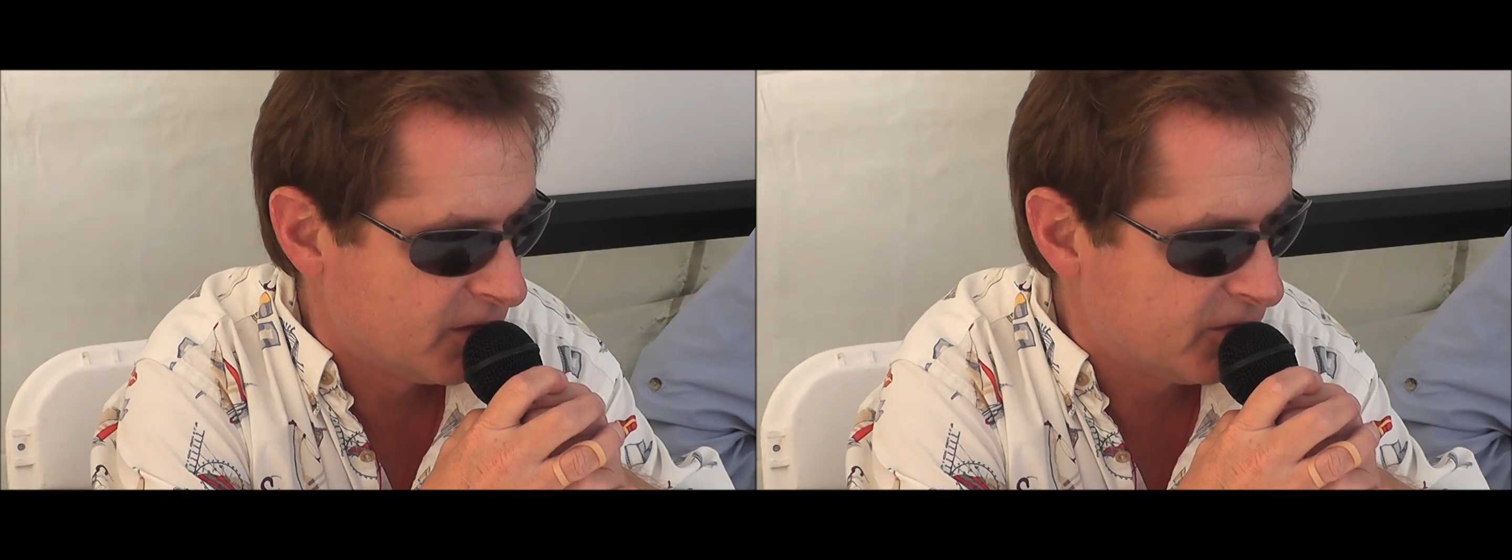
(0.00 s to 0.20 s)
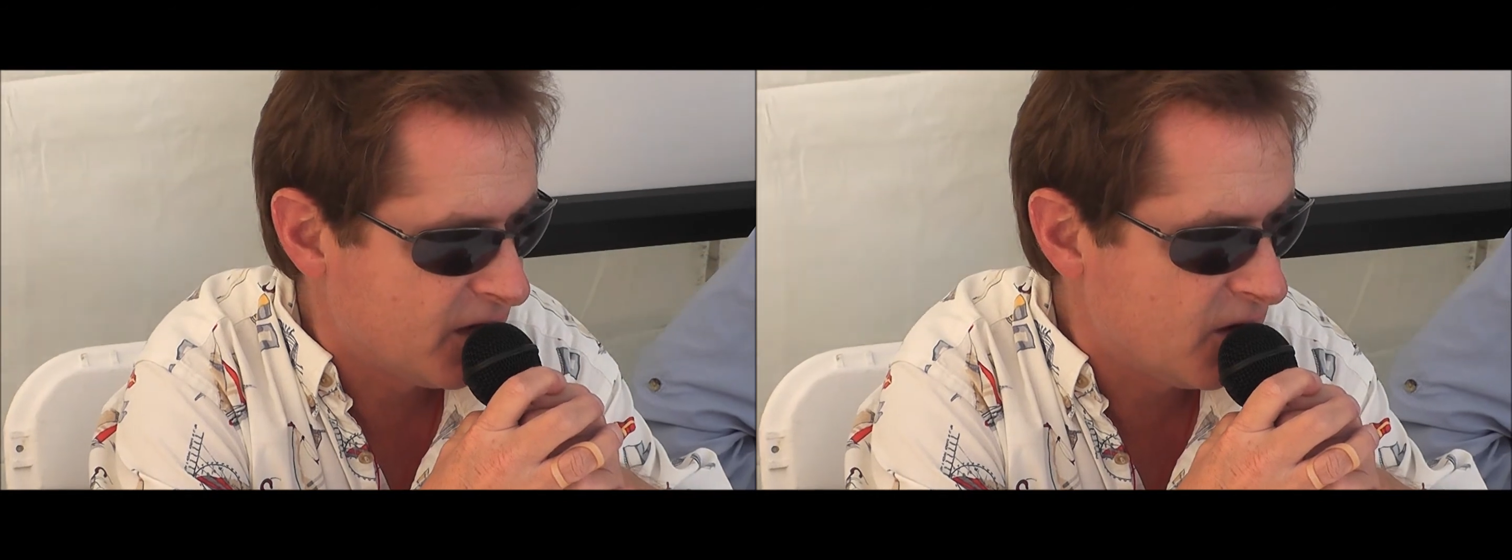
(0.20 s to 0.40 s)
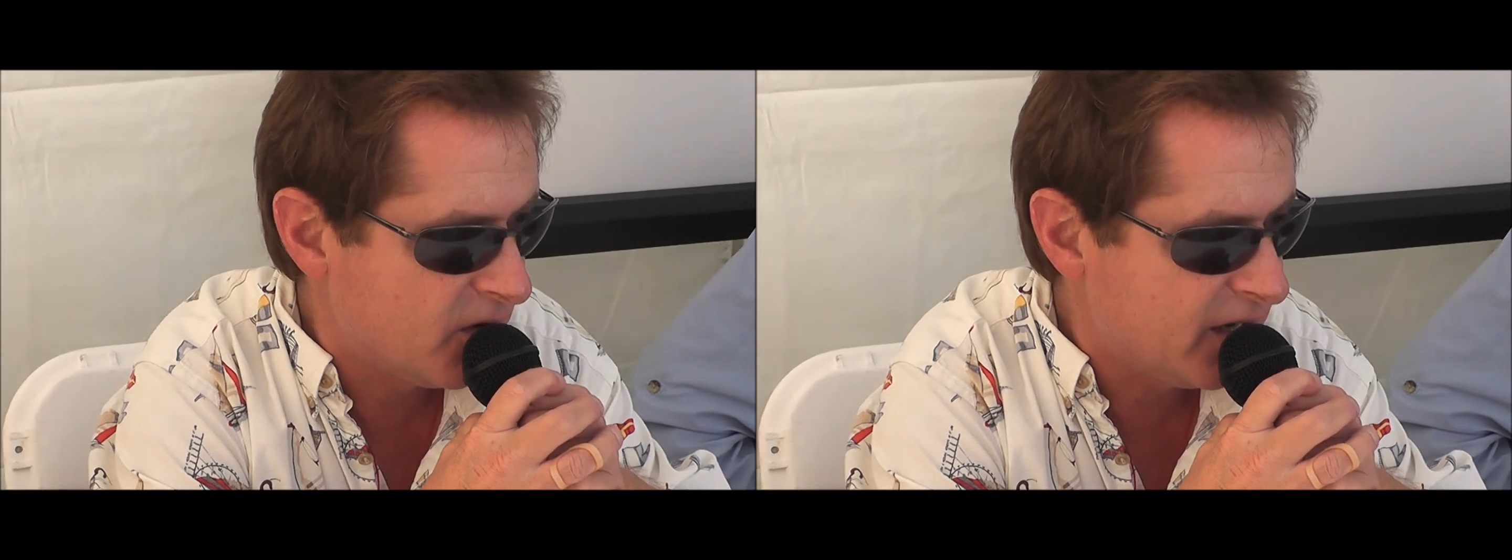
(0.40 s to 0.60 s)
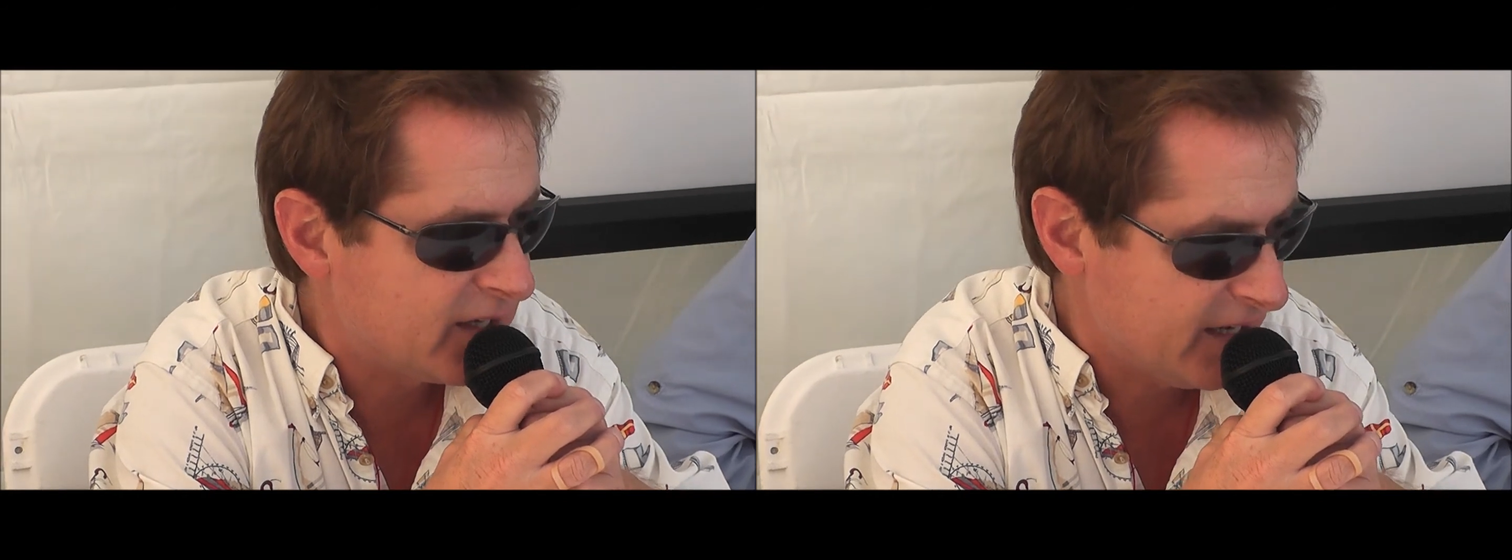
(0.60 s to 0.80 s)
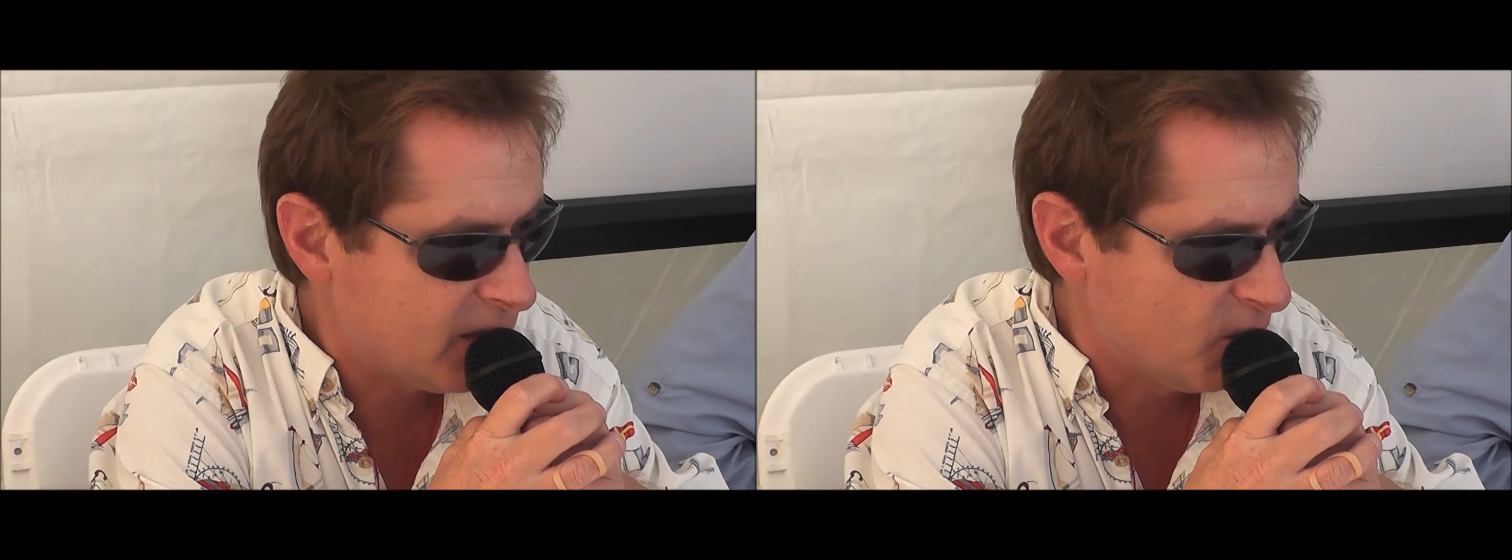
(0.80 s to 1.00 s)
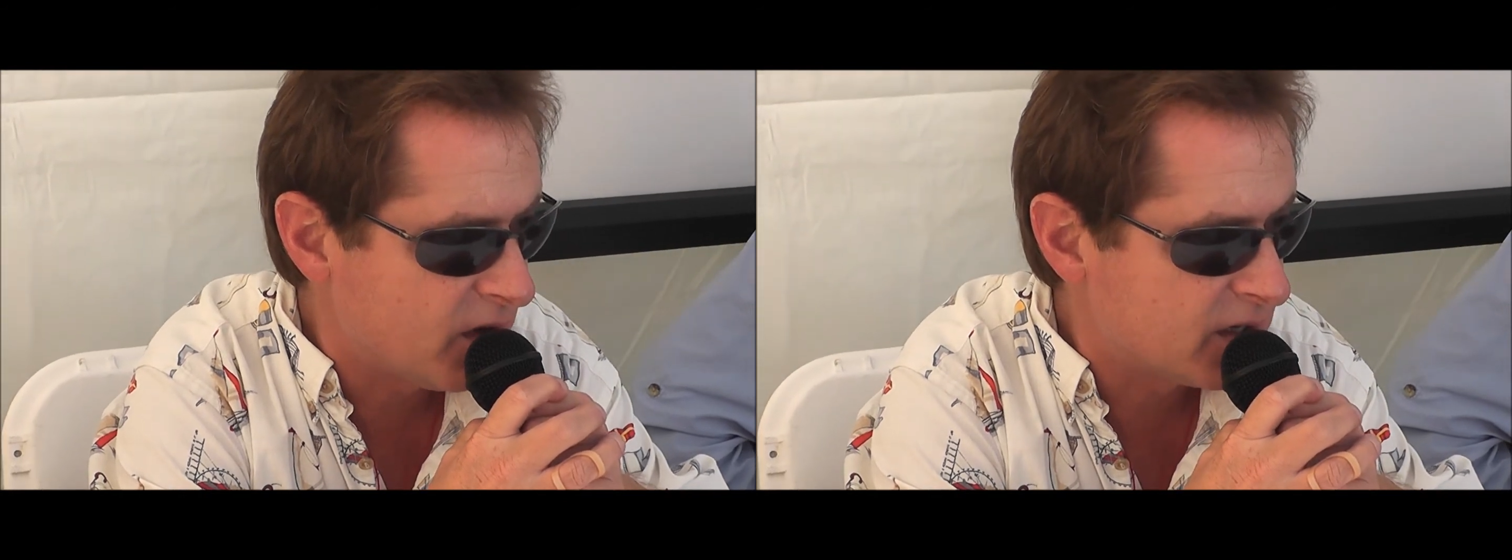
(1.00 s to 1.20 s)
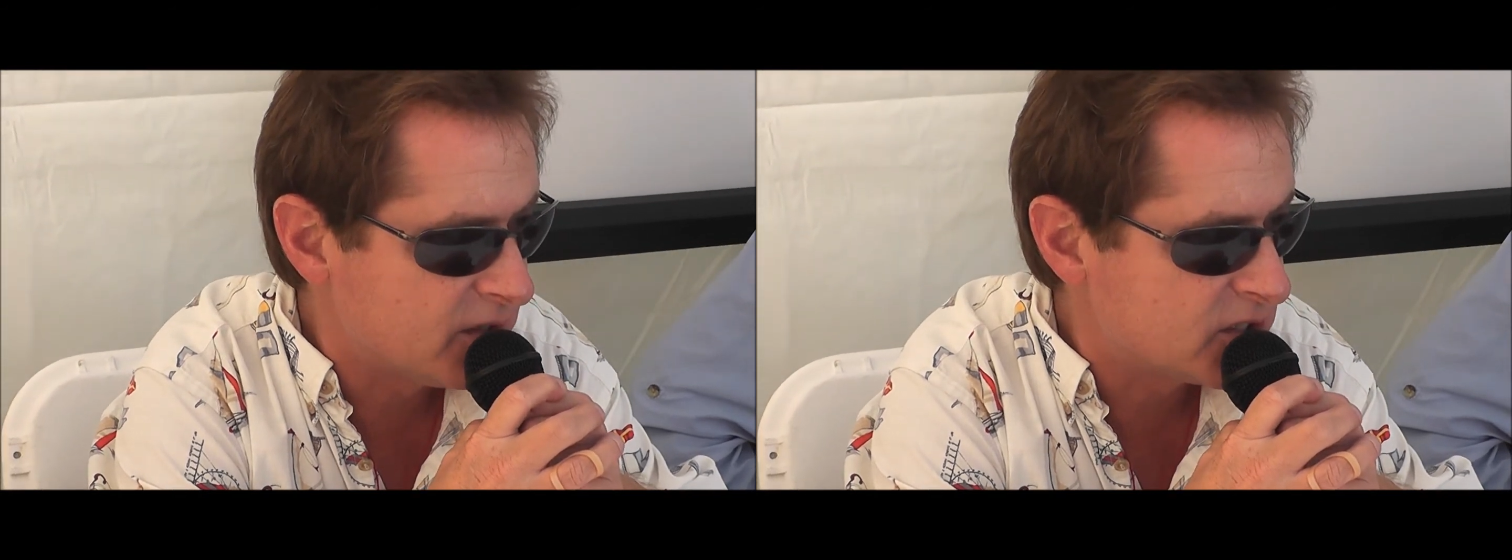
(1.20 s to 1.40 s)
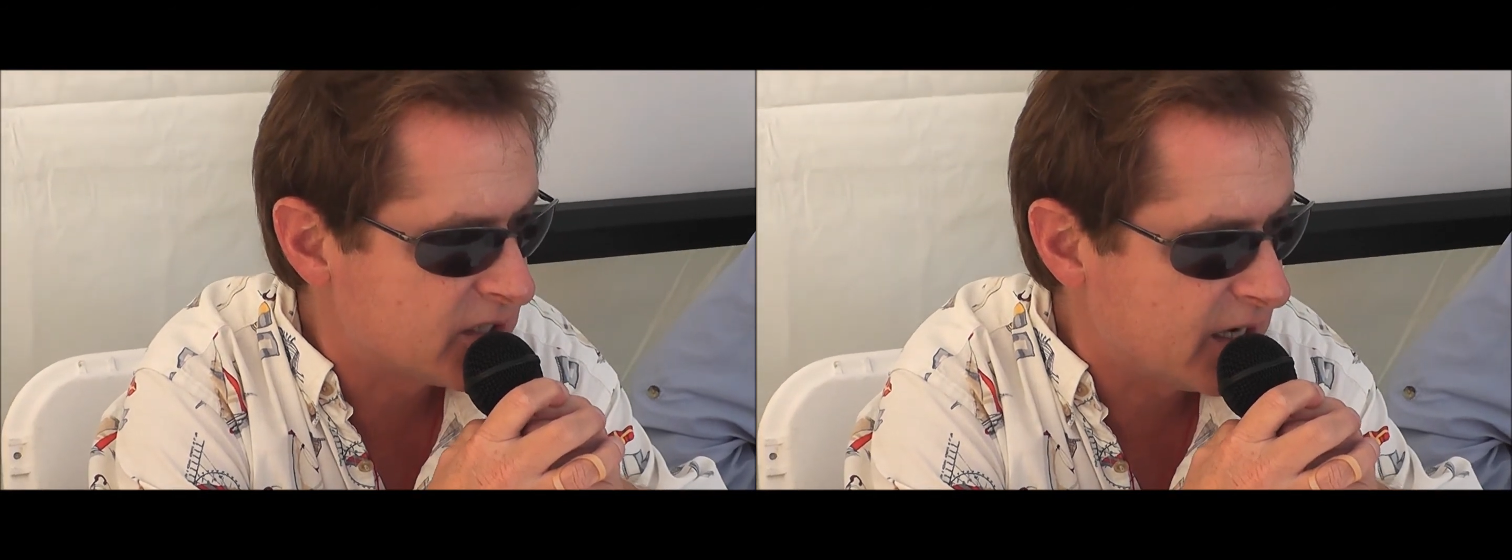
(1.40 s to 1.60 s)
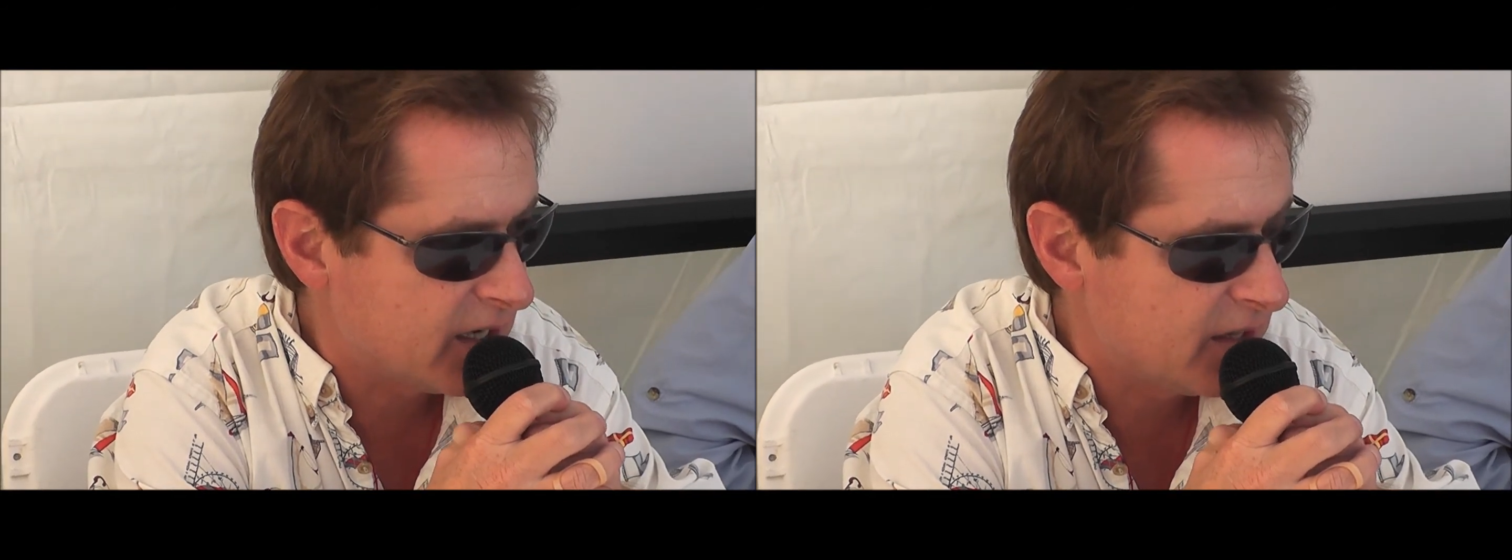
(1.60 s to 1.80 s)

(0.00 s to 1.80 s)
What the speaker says: So it can work in this state.